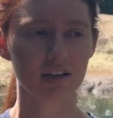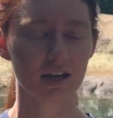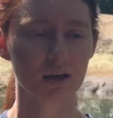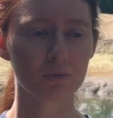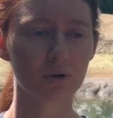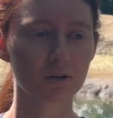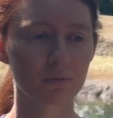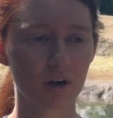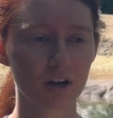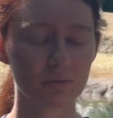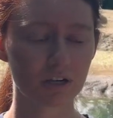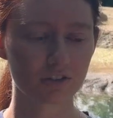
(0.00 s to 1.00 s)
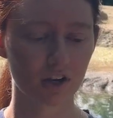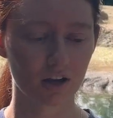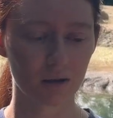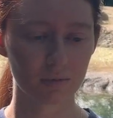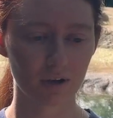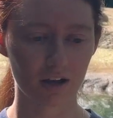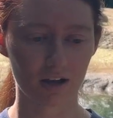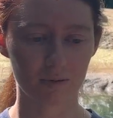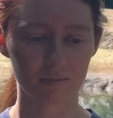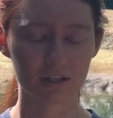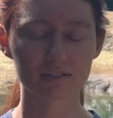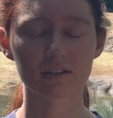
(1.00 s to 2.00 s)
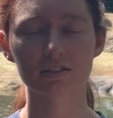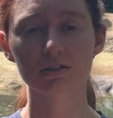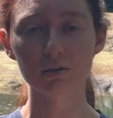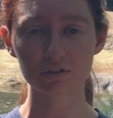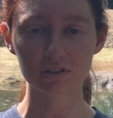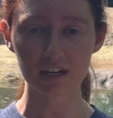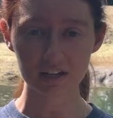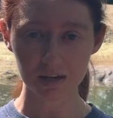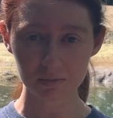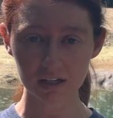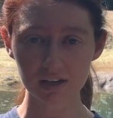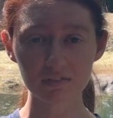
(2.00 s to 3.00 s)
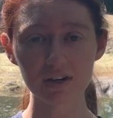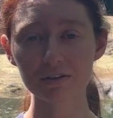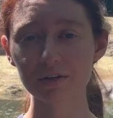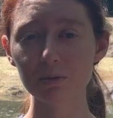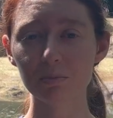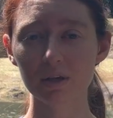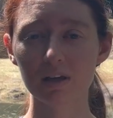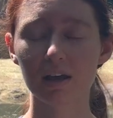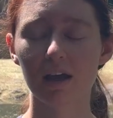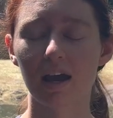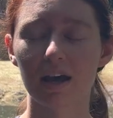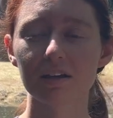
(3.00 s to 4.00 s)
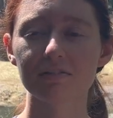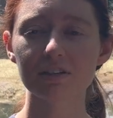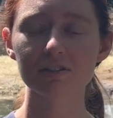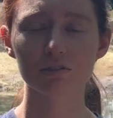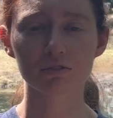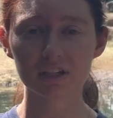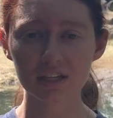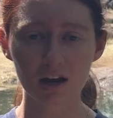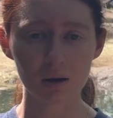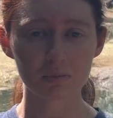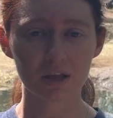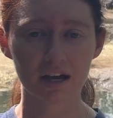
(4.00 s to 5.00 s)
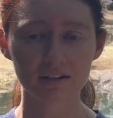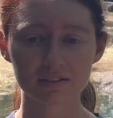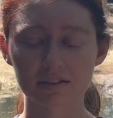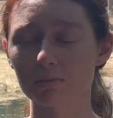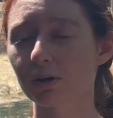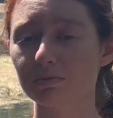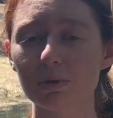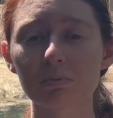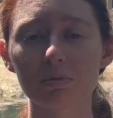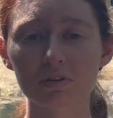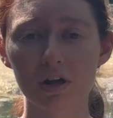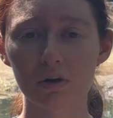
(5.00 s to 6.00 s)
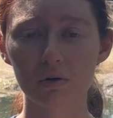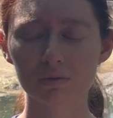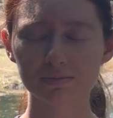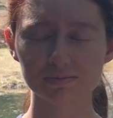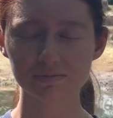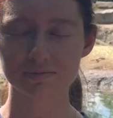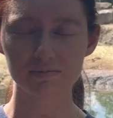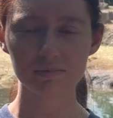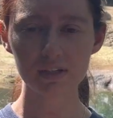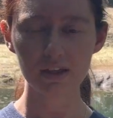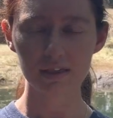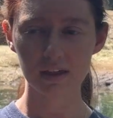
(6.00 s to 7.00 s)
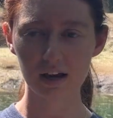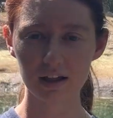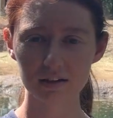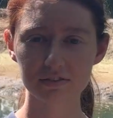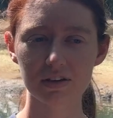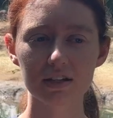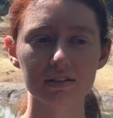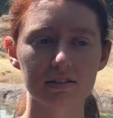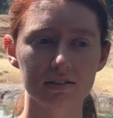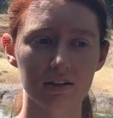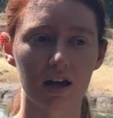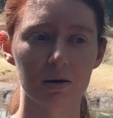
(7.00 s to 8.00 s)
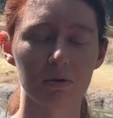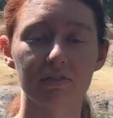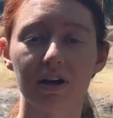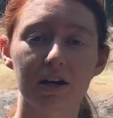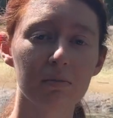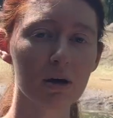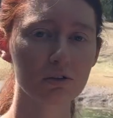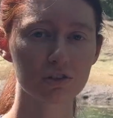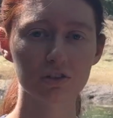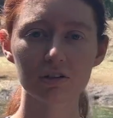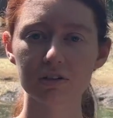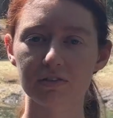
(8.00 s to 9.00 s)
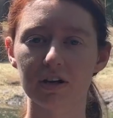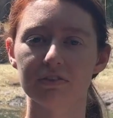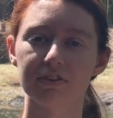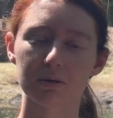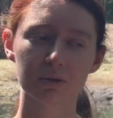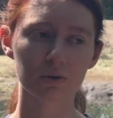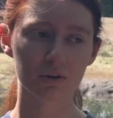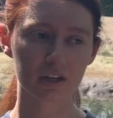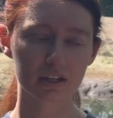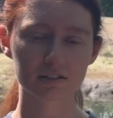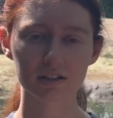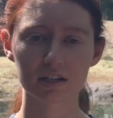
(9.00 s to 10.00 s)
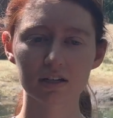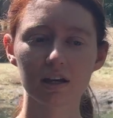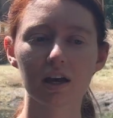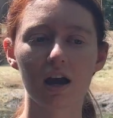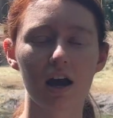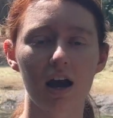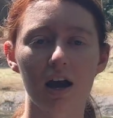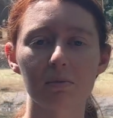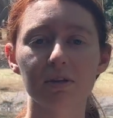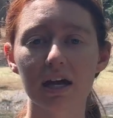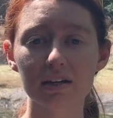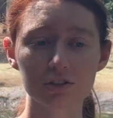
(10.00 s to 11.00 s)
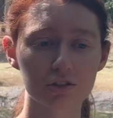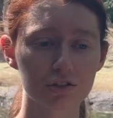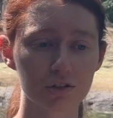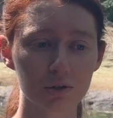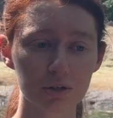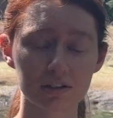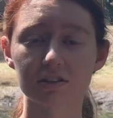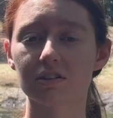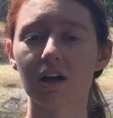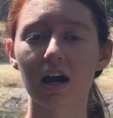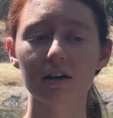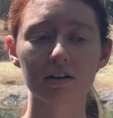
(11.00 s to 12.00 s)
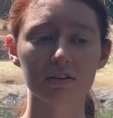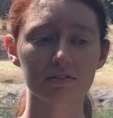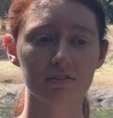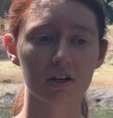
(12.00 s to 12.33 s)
important part of my job is the social dynamic of our group. Elephants are really complex, and most people know that elephants are very emotional, they're very family oriented, and that is true, and there's a lot of